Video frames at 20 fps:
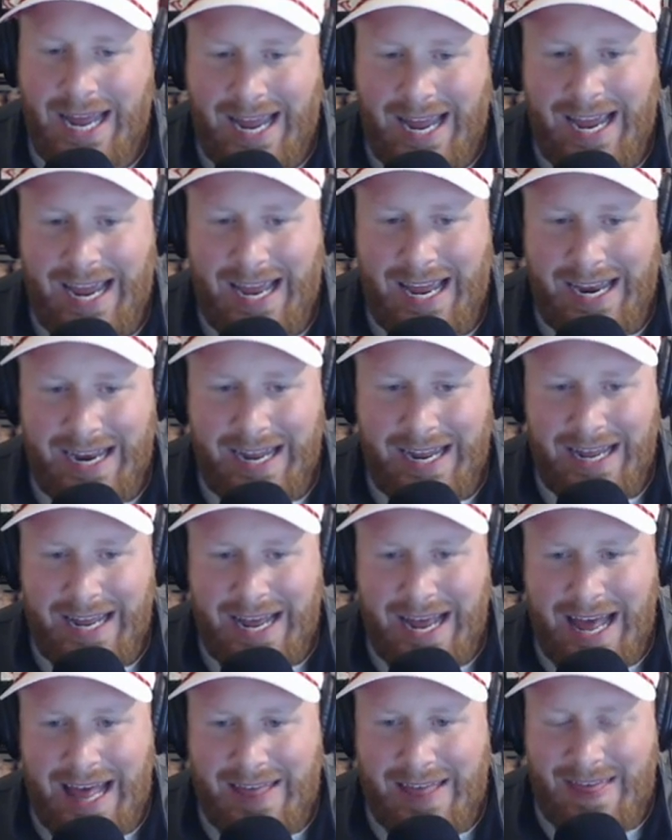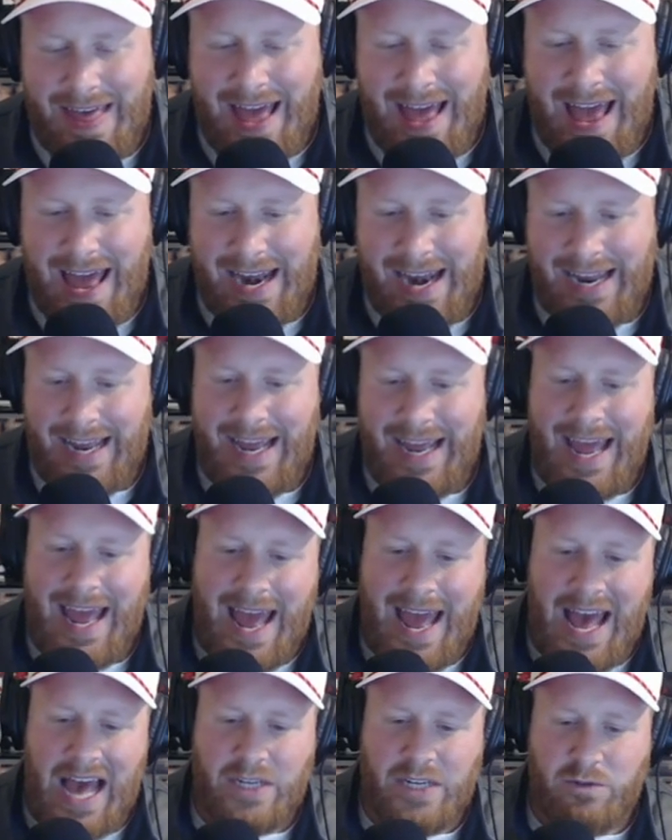in that
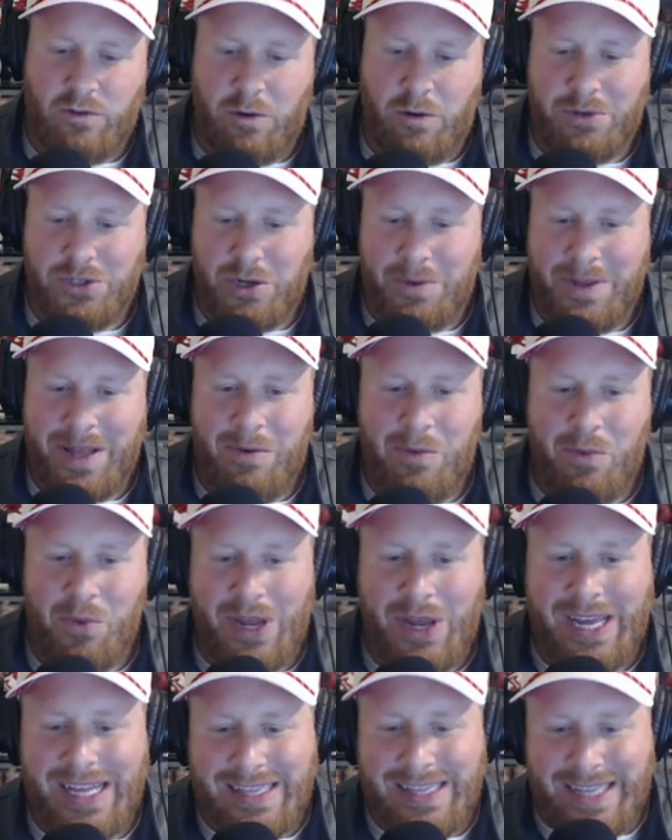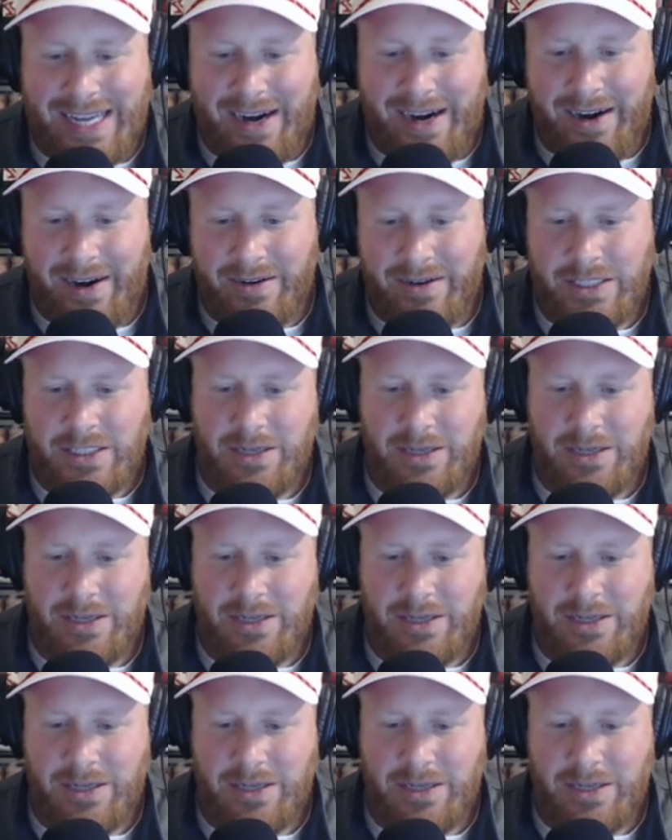as well. But talk about that when we get there.